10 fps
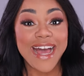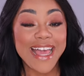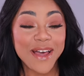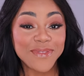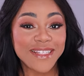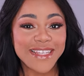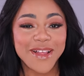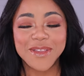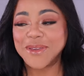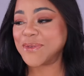I have to
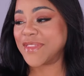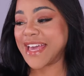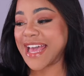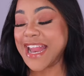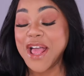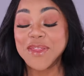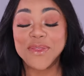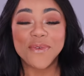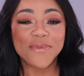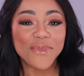tell you that
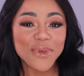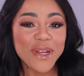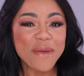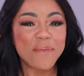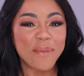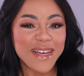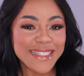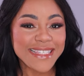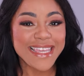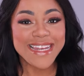the fruity,
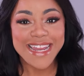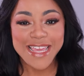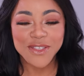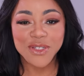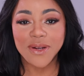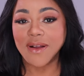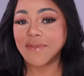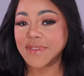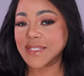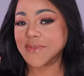musky nature
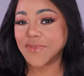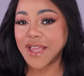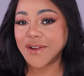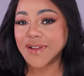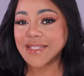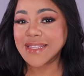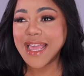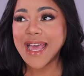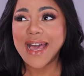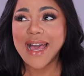of this fragrance
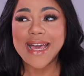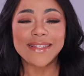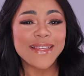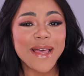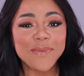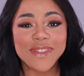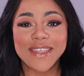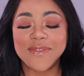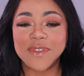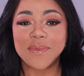at times
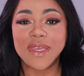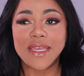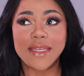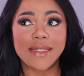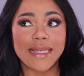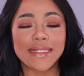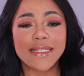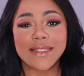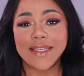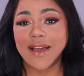gives me like
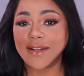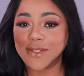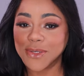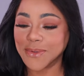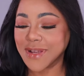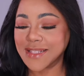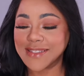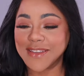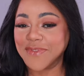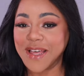Tiziana
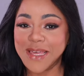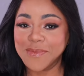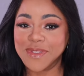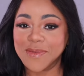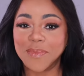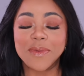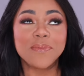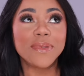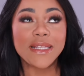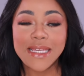Terenzi vibes,
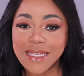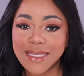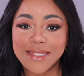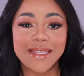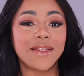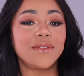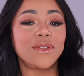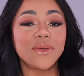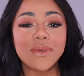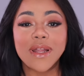but please
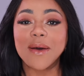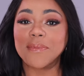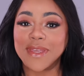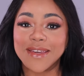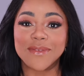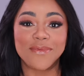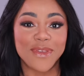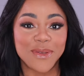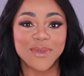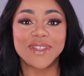do not be
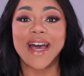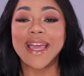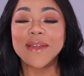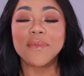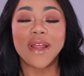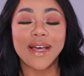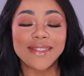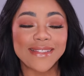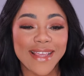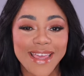confused. I am
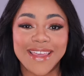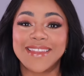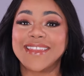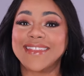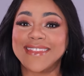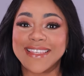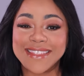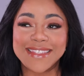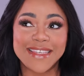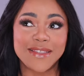not saying that
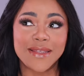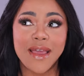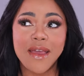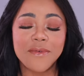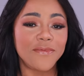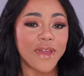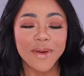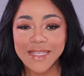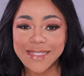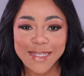this is
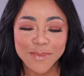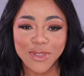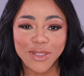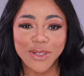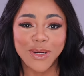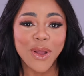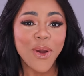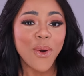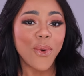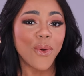very similar
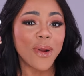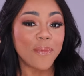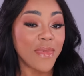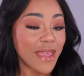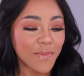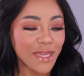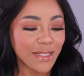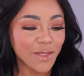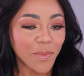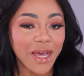or maybe
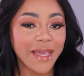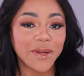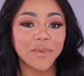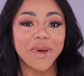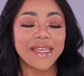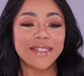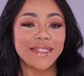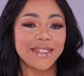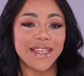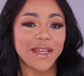inspired by a
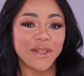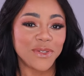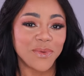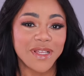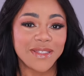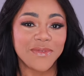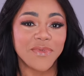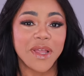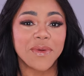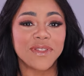Tiziana Terenzi
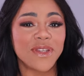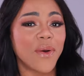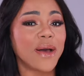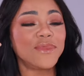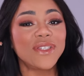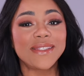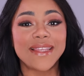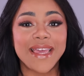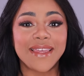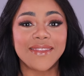fragrance. No, I'm just
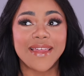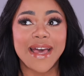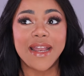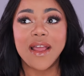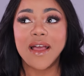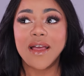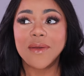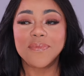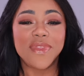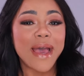saying that
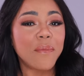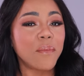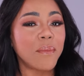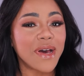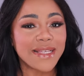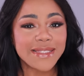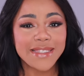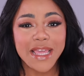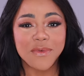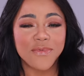that
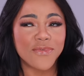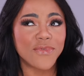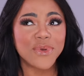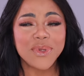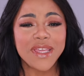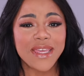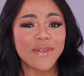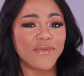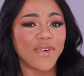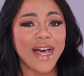musk and
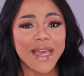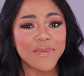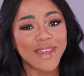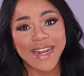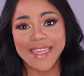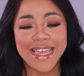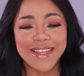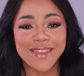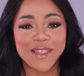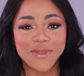fruity vibe that I
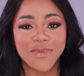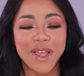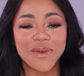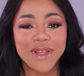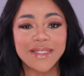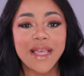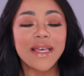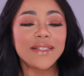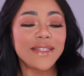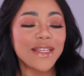get in this fragrance
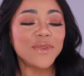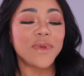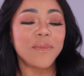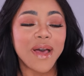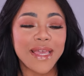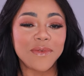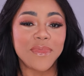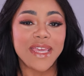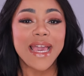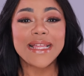does
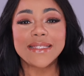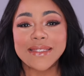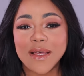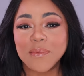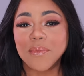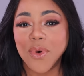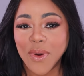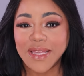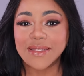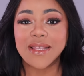remind me at some
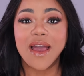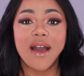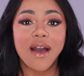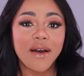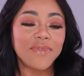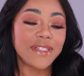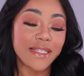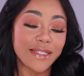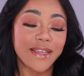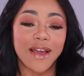point points of a
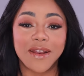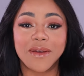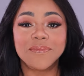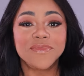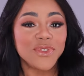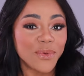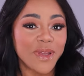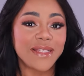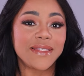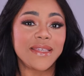Tiziana
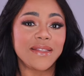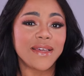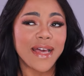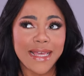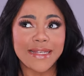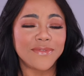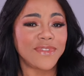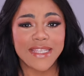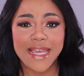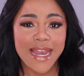Terenzi kind of
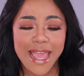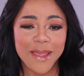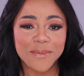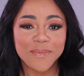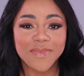DNA.